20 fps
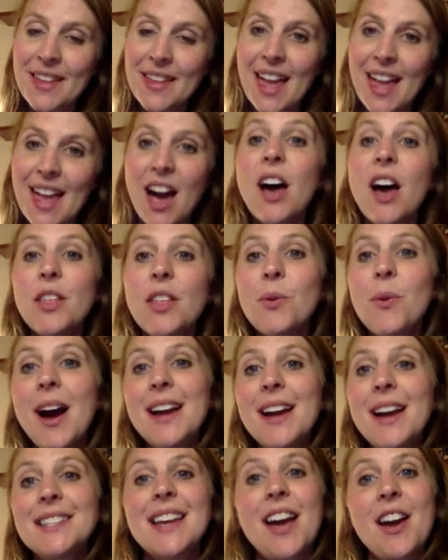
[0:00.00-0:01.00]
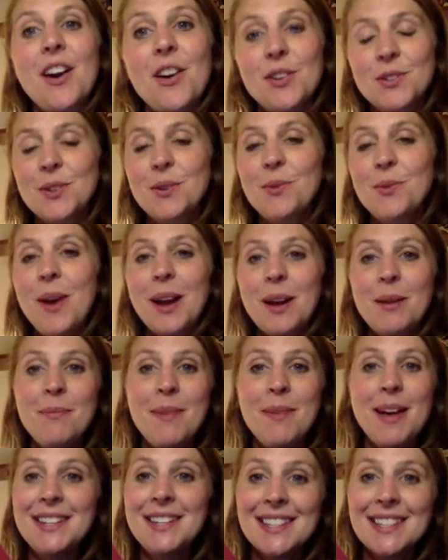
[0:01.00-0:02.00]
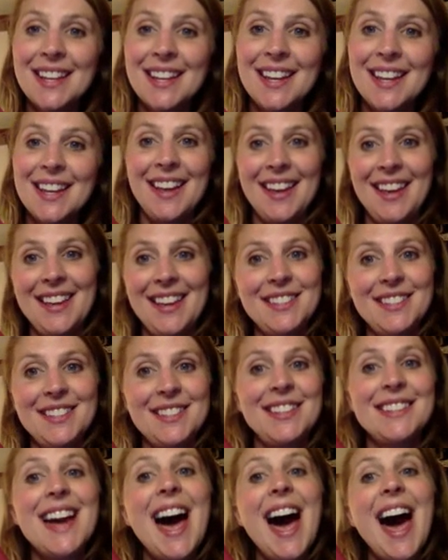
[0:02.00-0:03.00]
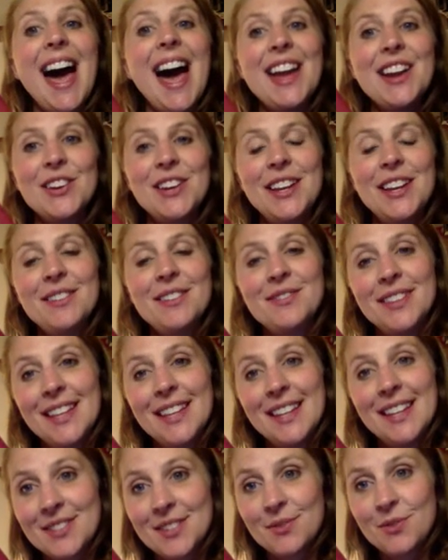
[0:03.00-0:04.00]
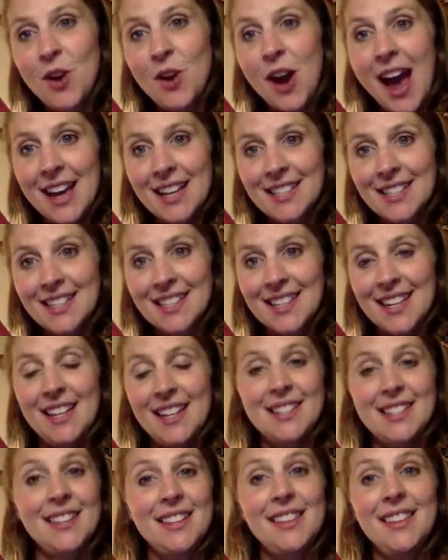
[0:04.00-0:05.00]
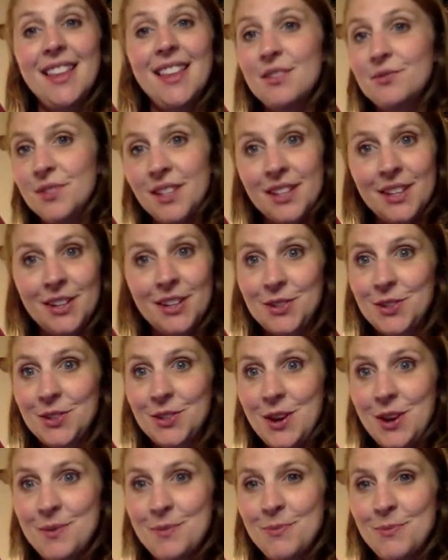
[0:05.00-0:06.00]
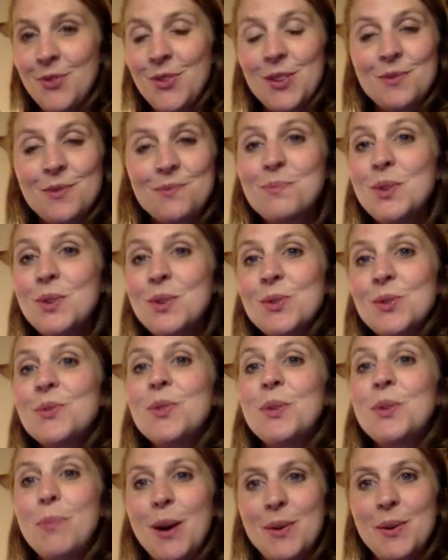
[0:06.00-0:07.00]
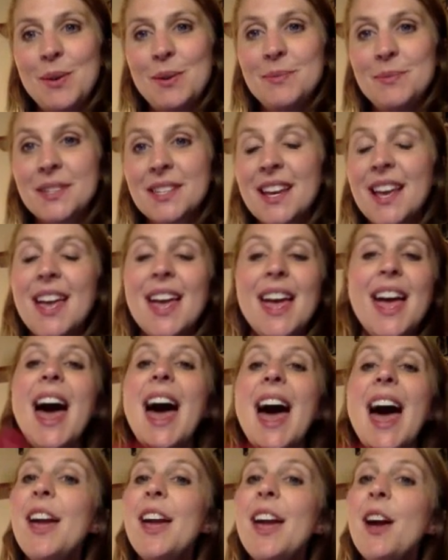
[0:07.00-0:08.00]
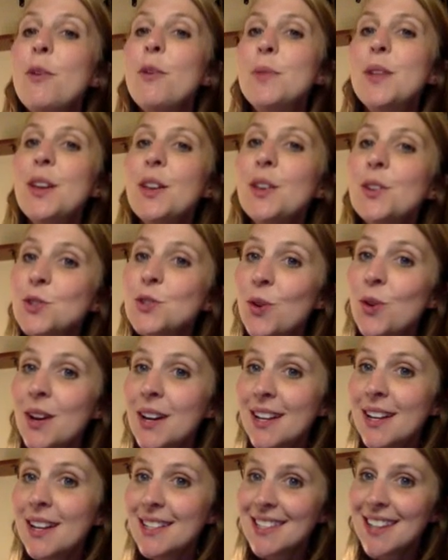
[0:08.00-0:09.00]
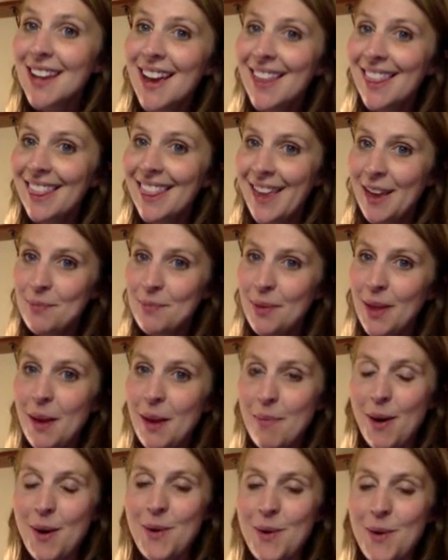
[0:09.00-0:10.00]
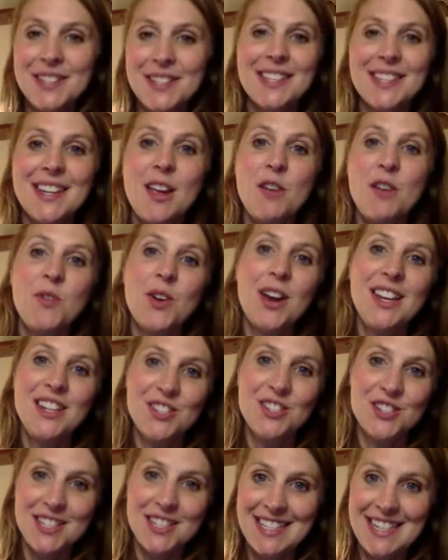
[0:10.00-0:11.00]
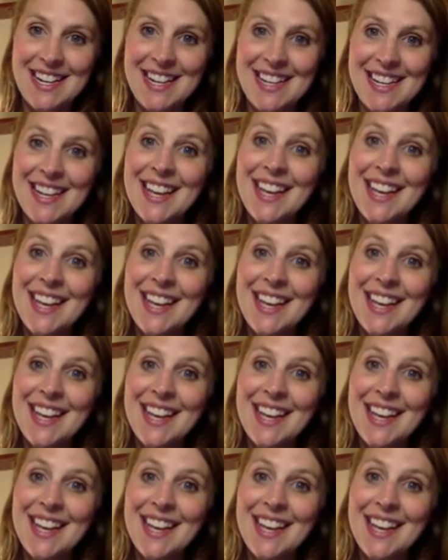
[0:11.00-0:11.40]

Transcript: Otherwise, I also recommend his entirety of Leaves of Grass. It's a lovely little tome full of beautiful poems. And I hope that you'll join us at Lamplight Poets if you're interested